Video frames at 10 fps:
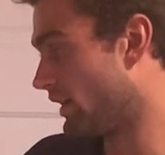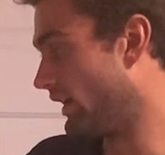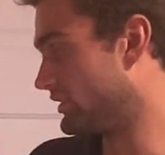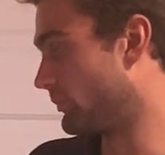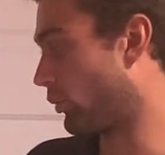
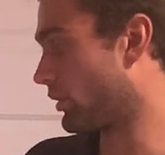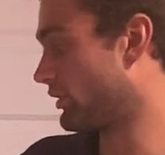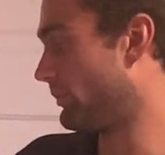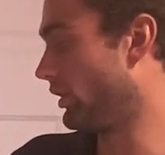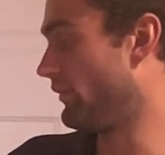It's important
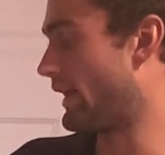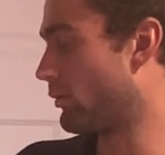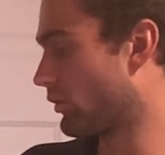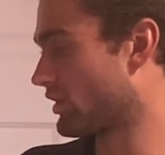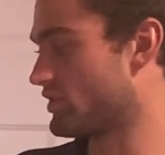to build
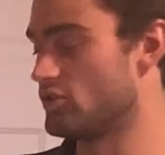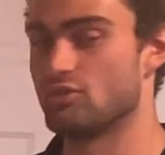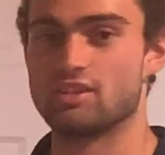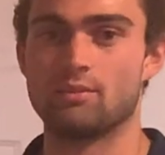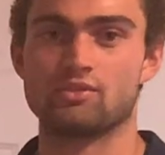networks and
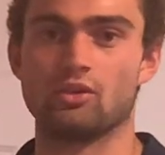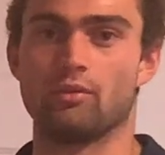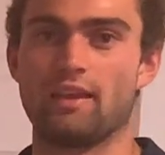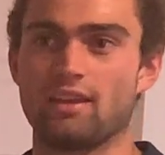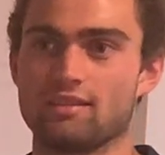use them, so
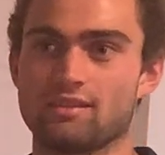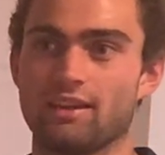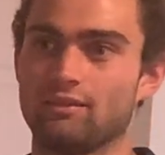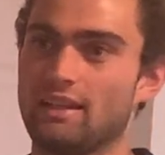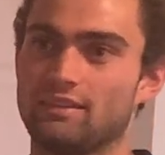things
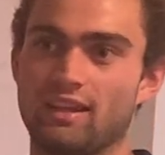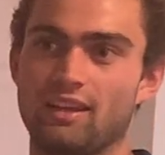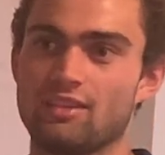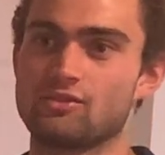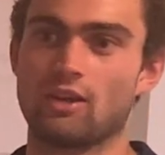like
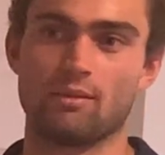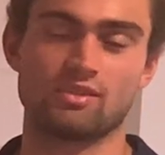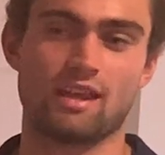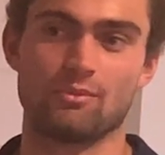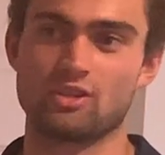LinkedIn, Instagram,
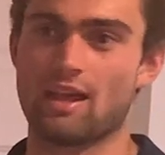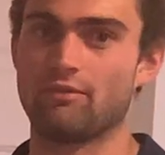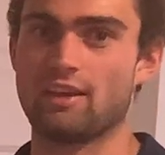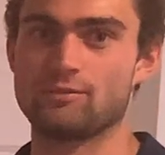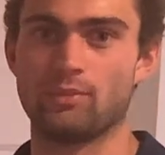Snapchat,
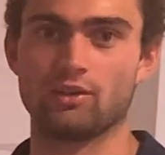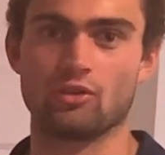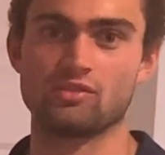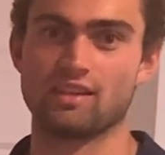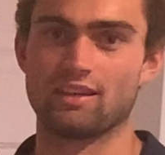Facebook,
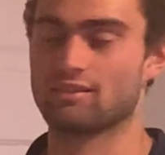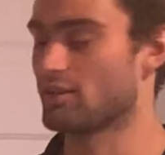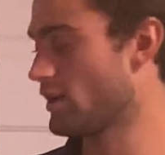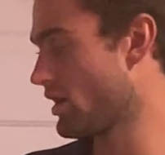those things